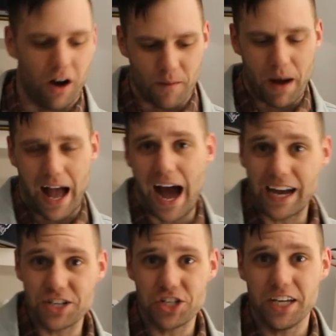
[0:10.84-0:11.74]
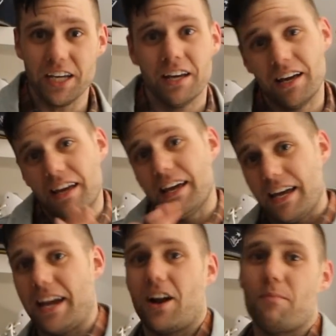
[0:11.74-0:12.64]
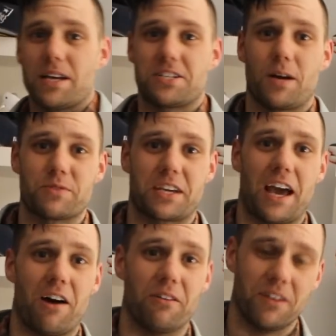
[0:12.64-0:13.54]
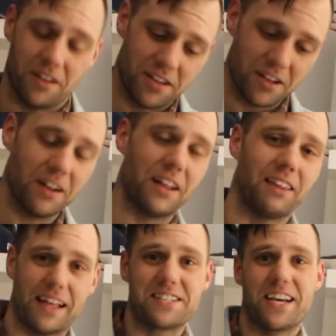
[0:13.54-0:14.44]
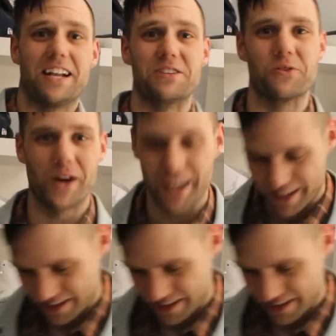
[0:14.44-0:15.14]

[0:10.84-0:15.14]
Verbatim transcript: on my IG and on my Snupps account. Let's get into it.